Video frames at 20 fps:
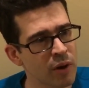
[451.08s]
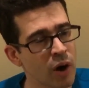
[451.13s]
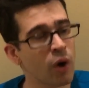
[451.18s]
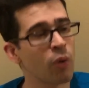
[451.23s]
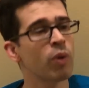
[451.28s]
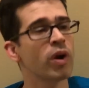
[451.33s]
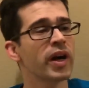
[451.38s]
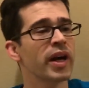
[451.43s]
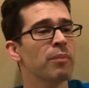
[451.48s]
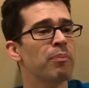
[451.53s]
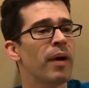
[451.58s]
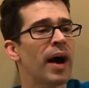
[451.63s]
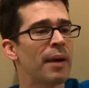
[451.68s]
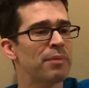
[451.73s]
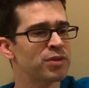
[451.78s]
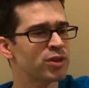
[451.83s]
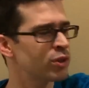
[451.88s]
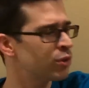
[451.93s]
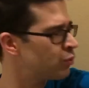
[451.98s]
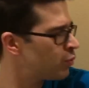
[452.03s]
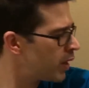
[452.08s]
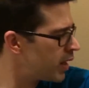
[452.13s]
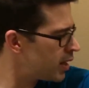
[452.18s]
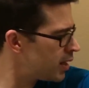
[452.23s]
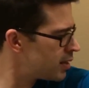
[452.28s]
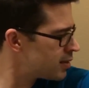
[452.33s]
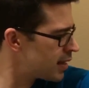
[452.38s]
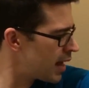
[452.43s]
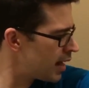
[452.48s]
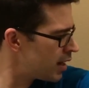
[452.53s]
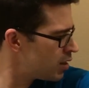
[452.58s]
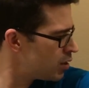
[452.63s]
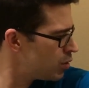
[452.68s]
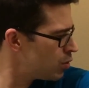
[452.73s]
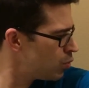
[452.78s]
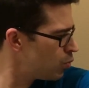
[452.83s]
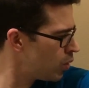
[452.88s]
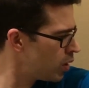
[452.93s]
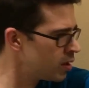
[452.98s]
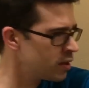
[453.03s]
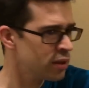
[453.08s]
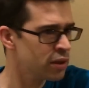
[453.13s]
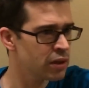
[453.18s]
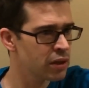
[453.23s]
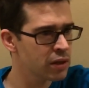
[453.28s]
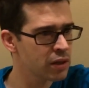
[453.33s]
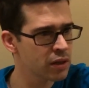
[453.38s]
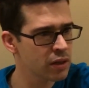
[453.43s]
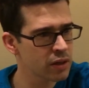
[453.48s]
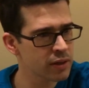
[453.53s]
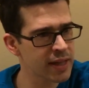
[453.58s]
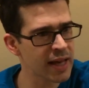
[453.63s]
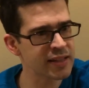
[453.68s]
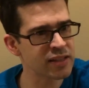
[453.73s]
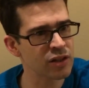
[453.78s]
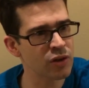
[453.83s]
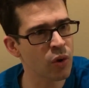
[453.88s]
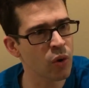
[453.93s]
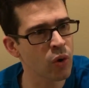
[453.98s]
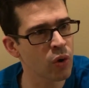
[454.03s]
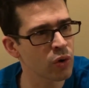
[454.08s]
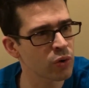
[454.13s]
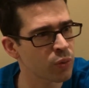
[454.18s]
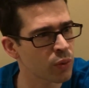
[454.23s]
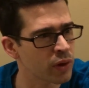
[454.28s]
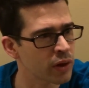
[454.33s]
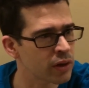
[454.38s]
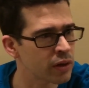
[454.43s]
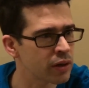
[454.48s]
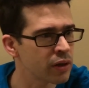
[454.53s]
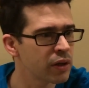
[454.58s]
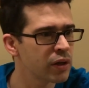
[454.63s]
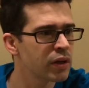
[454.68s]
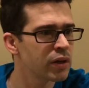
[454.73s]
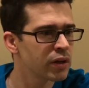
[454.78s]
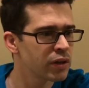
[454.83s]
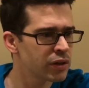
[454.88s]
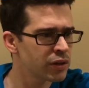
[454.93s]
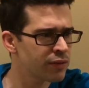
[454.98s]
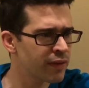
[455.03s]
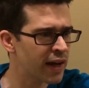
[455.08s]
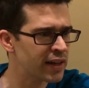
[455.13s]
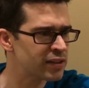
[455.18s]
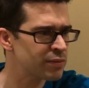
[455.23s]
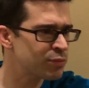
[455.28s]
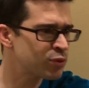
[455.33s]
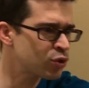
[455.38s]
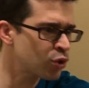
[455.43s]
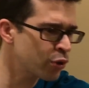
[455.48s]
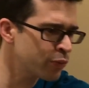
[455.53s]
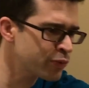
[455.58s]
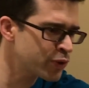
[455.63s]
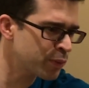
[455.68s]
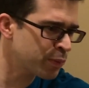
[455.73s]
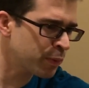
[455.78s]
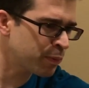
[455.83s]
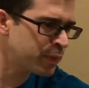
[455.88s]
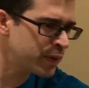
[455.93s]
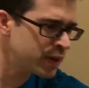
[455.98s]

Oh, we'll get Pop soon. Wait, is that a new one? That's an old one you got some Stormtrooper